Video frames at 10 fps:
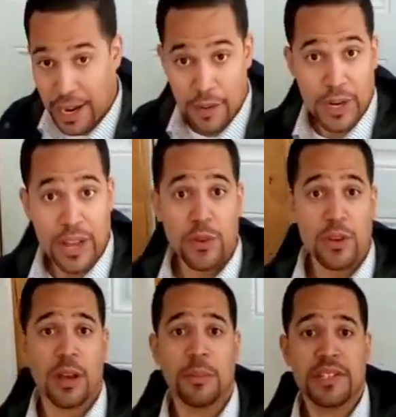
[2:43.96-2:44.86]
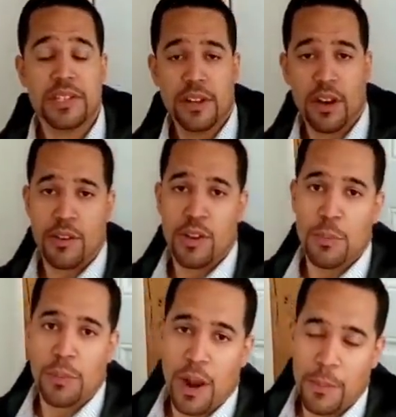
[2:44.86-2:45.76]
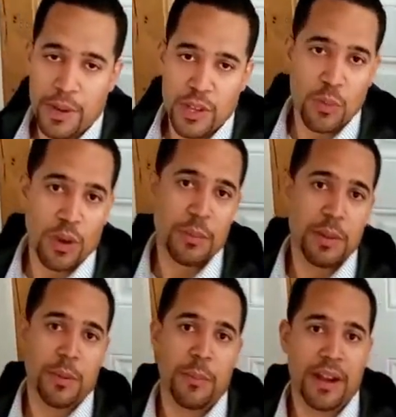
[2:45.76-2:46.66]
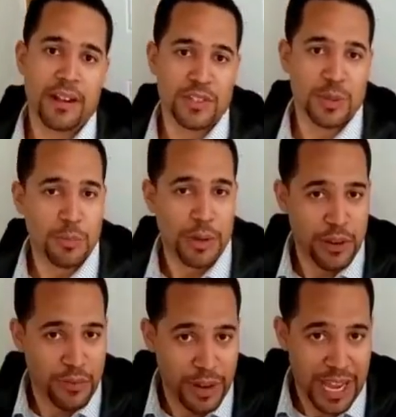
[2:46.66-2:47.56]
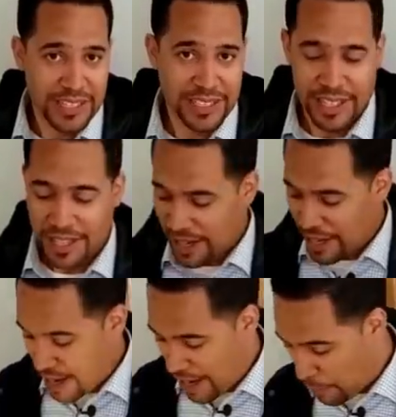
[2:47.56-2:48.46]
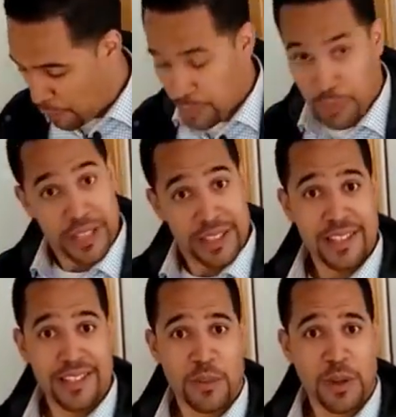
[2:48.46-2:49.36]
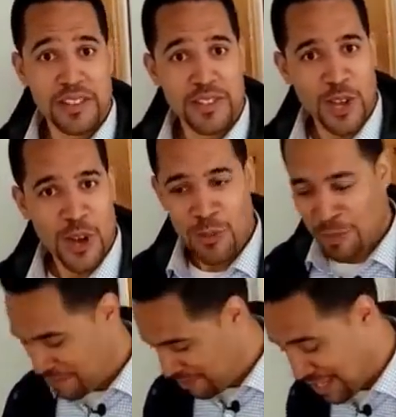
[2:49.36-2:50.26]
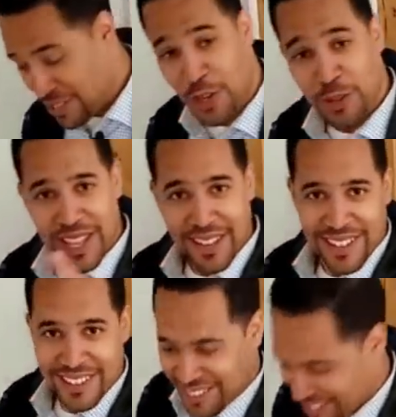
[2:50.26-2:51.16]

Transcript: And whenever you come to see an REO property, you want to be prepared. So bring your flashlight. I brought a pretty decent one, so let's go down under.